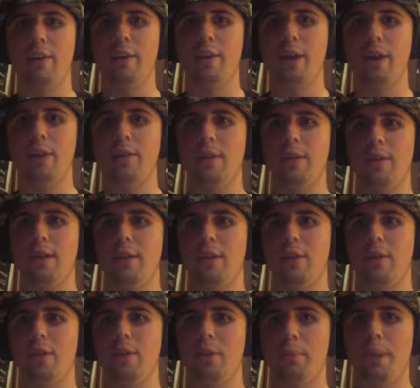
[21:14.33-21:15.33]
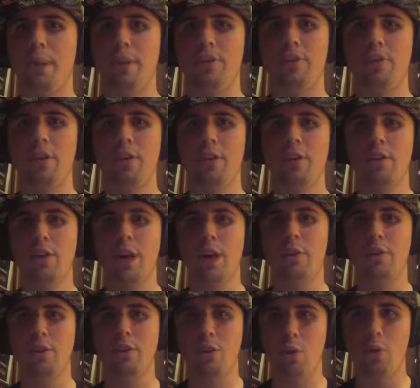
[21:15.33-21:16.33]
hearing that your best
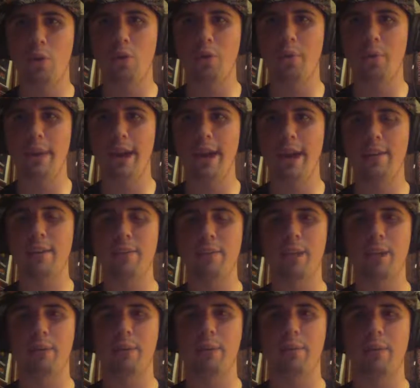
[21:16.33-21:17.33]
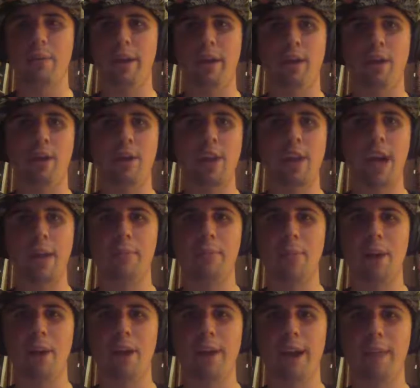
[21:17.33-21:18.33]
cover cornerback isn't going to be playing all game
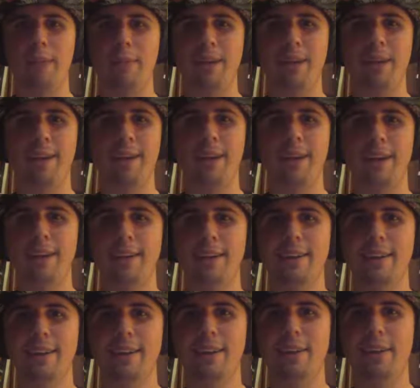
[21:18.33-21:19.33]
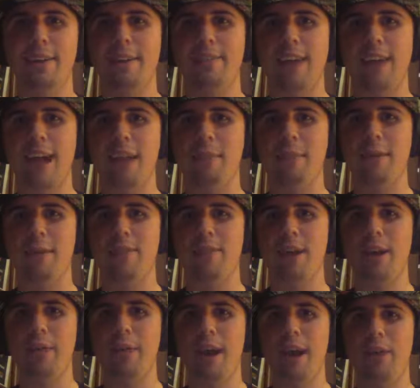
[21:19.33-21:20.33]
long. I mean, that's got to mess
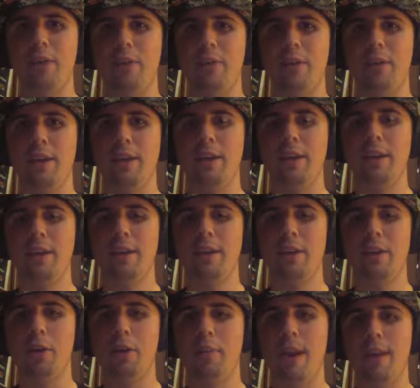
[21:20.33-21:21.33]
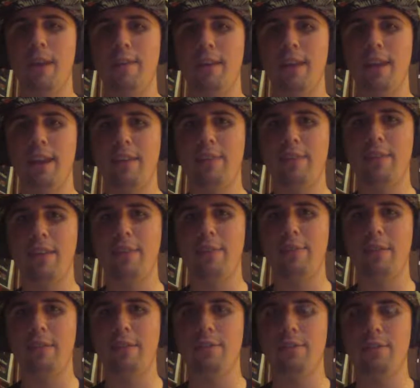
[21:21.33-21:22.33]
up not only your mindset as a
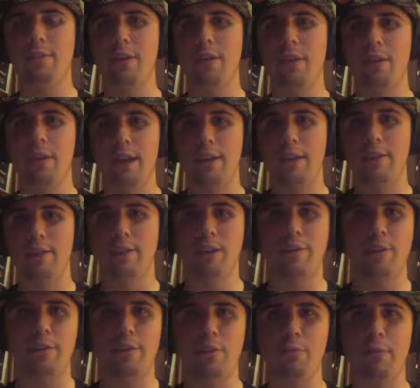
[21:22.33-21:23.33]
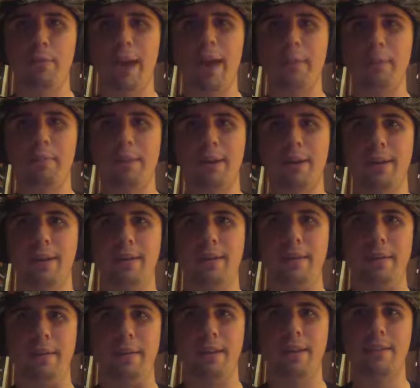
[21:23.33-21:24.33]
defensive back, but
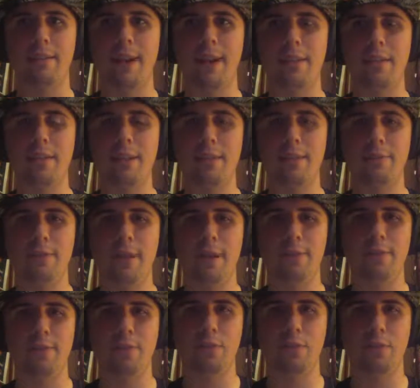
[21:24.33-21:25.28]
the entire defense as